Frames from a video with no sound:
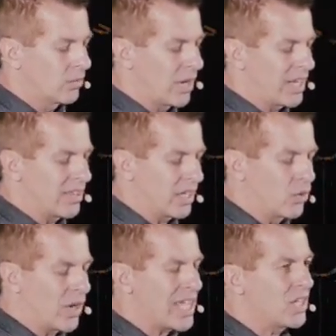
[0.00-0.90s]
right? The
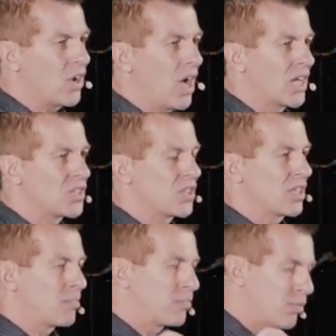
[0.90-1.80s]
great cost,
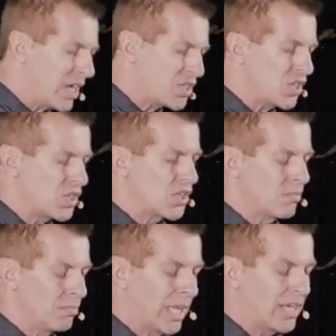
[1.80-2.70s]
the precious
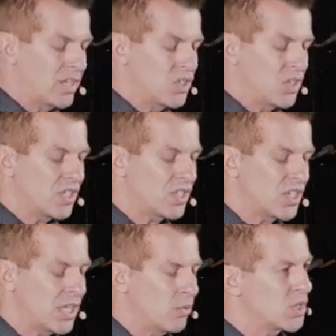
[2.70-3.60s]
blood of
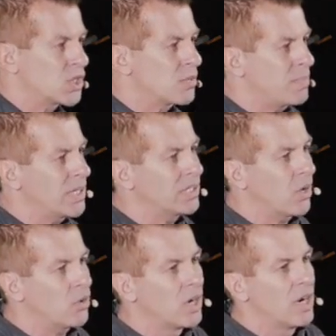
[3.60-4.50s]
Jesus that was spilt
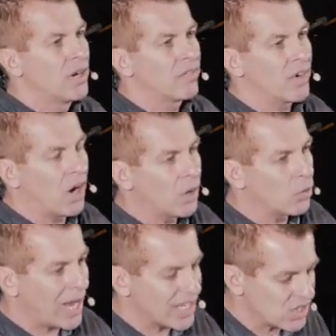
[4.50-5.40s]
out for our
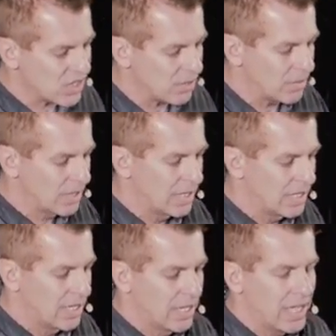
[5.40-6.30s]
ransom.
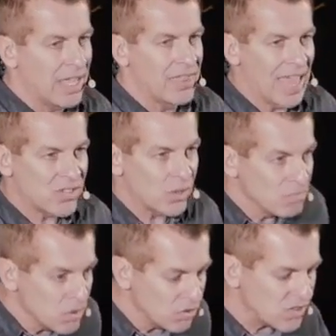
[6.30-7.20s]
And that's what
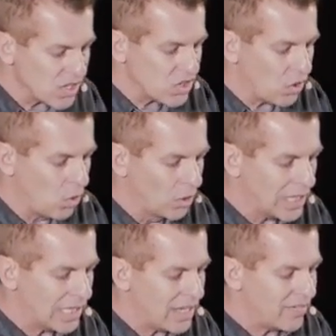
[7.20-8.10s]
moves us to
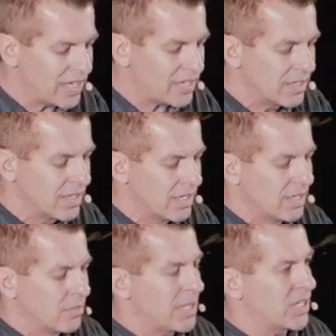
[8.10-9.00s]
holy living,
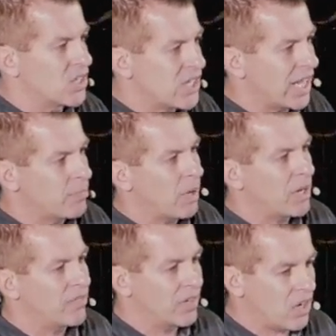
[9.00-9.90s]
being set
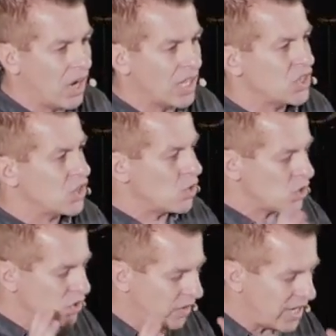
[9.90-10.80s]
apart for God's
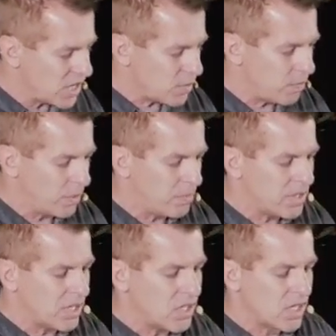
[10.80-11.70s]
use, for his
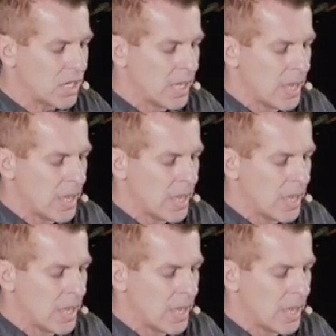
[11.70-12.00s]
purposes,